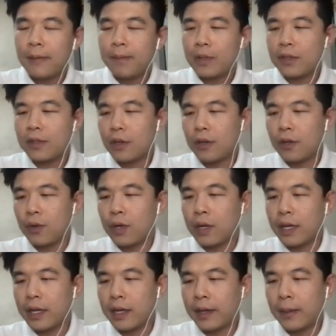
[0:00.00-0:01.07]
So
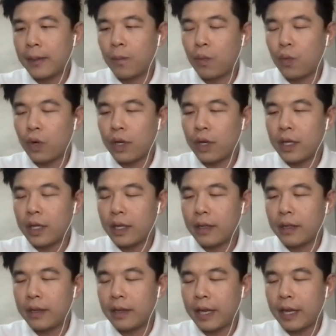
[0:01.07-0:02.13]

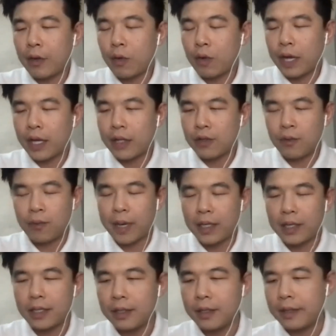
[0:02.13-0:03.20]
like as you
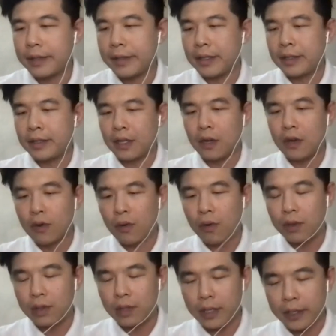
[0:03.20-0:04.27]
mentioned, the
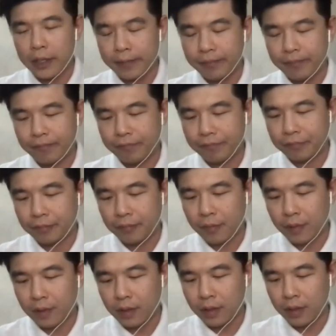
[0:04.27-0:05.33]
whole
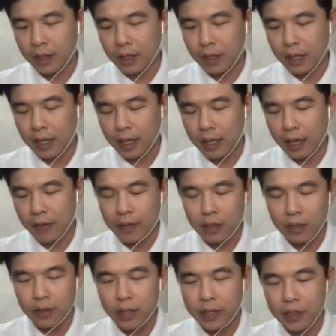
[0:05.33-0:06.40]
Havan
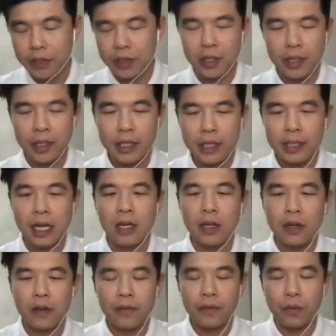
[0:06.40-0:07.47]
Clothing's journey started
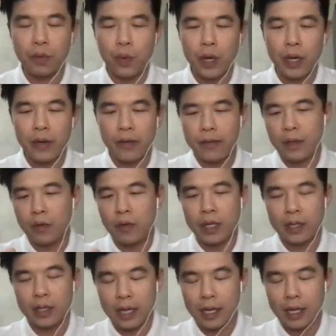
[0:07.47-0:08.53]
off with
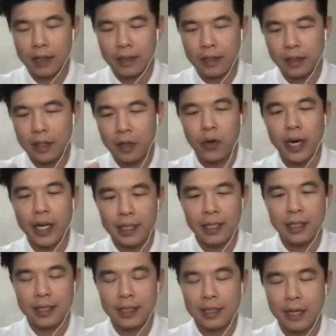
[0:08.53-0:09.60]
the crisis
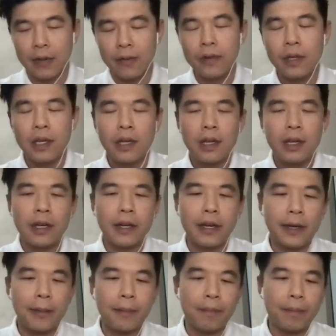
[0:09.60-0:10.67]
itself,
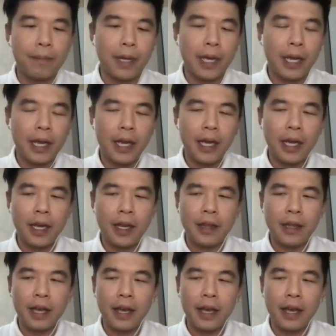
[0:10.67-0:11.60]
and